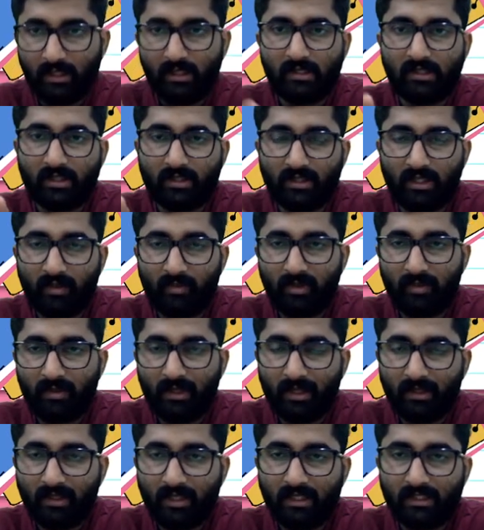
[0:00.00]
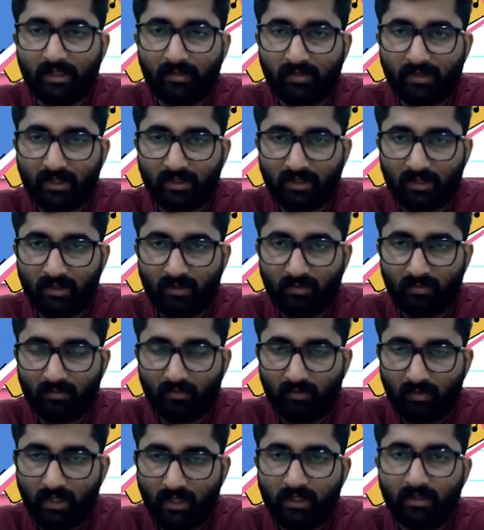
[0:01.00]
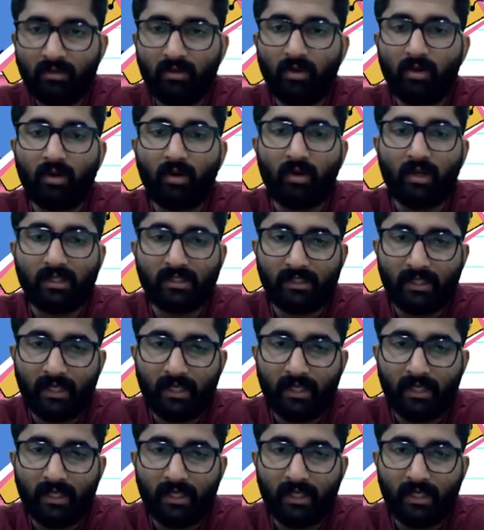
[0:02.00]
Section number 23 subsection 1 clause